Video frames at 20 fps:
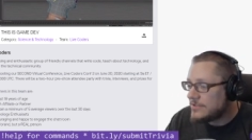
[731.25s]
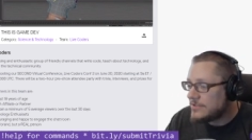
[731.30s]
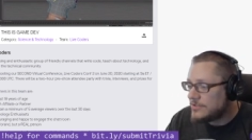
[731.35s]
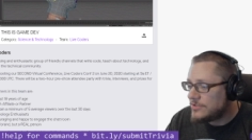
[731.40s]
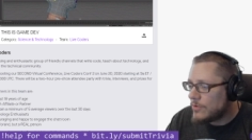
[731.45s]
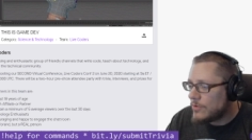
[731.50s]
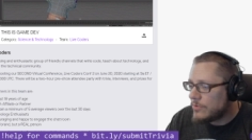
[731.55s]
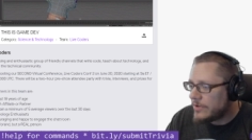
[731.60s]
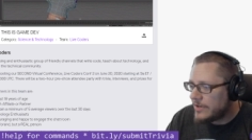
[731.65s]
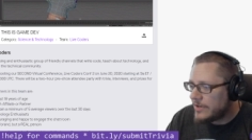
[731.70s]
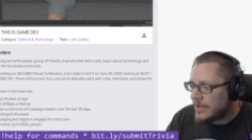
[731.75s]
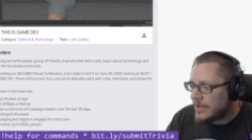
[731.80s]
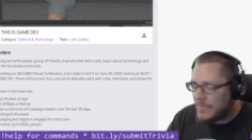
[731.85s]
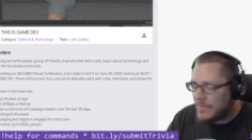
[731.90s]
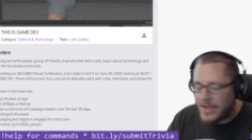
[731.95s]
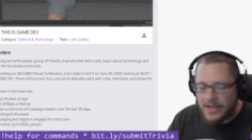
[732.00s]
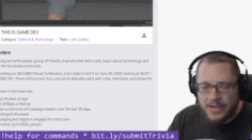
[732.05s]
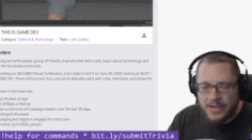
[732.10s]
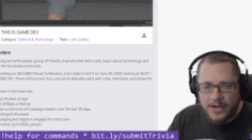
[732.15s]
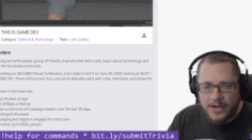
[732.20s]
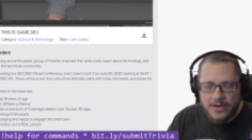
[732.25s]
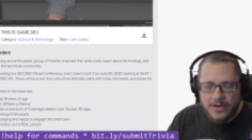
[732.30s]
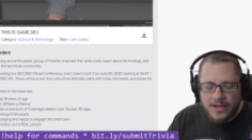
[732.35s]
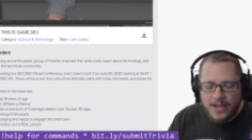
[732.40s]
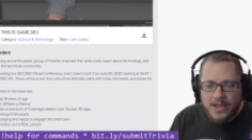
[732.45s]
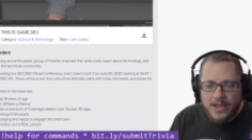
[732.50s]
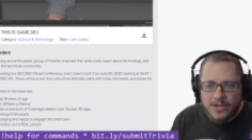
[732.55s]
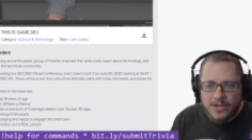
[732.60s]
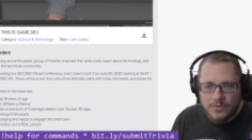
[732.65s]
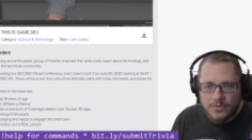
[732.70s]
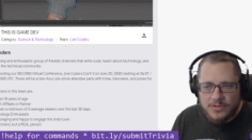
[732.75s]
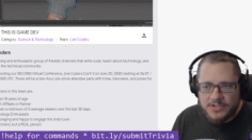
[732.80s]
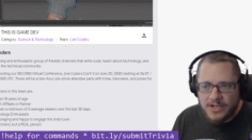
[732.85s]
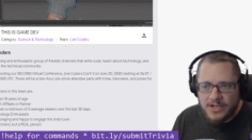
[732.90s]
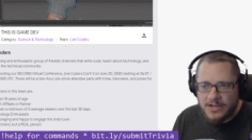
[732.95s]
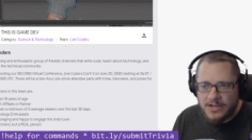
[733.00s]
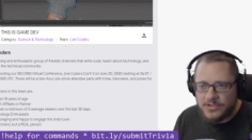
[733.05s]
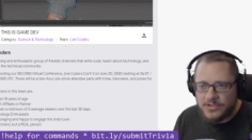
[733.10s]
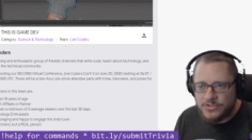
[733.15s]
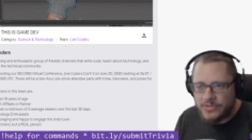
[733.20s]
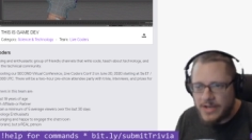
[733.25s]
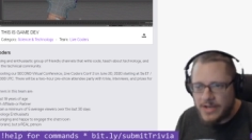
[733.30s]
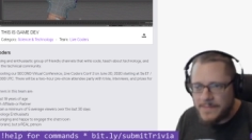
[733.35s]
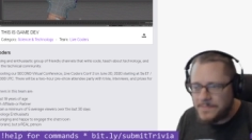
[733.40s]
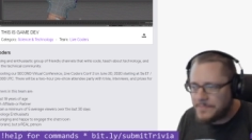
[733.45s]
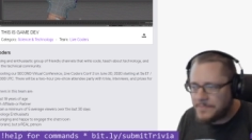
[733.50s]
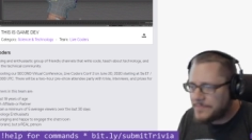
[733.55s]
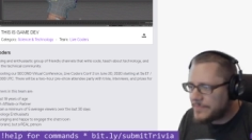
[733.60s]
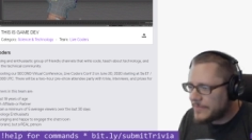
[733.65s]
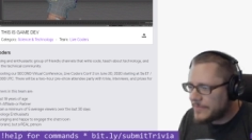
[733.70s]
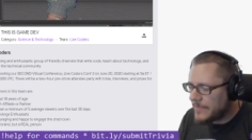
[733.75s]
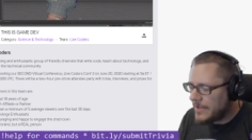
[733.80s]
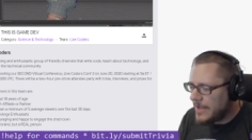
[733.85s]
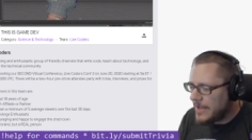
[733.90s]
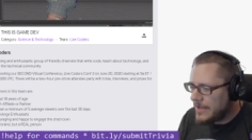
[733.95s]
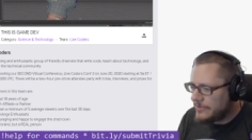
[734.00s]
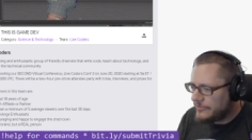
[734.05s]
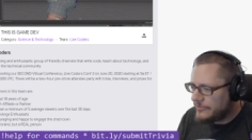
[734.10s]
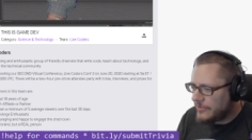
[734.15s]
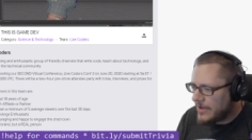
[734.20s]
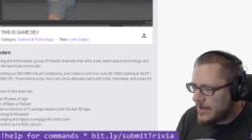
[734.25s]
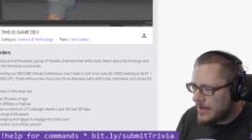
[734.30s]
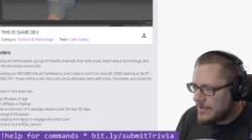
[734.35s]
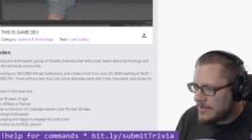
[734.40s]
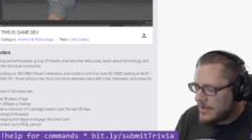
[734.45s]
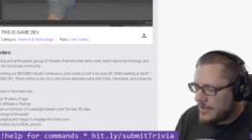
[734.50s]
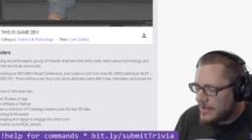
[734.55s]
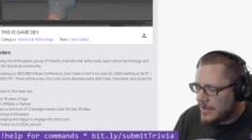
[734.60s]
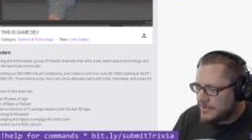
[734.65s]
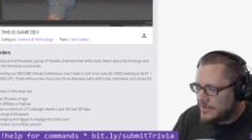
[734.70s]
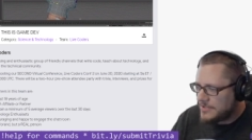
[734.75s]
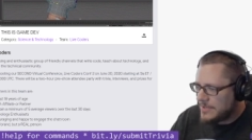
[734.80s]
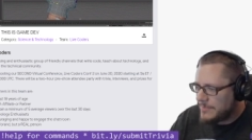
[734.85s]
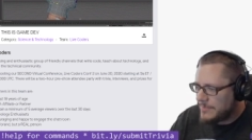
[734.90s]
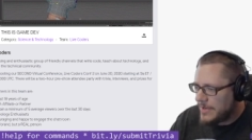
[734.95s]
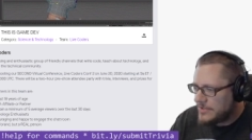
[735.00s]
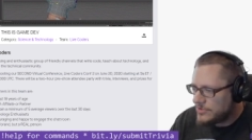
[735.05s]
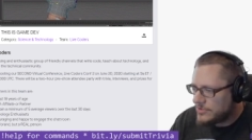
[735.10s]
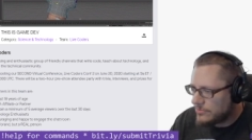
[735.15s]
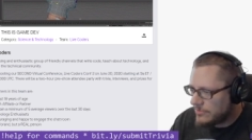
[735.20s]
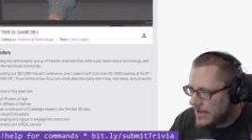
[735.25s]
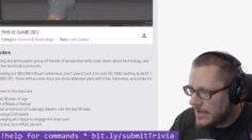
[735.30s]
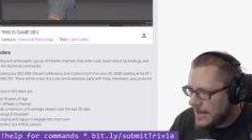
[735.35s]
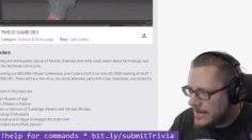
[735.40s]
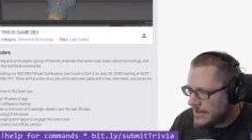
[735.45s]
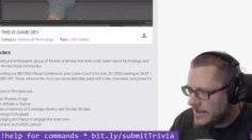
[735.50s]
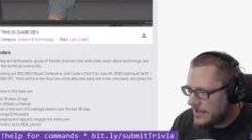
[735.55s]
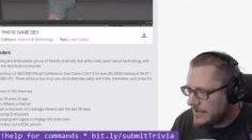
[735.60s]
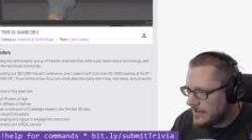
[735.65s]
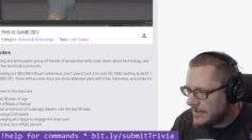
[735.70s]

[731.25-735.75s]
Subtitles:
So we're going to come back here towards the end of the stream and find a teammate to raid.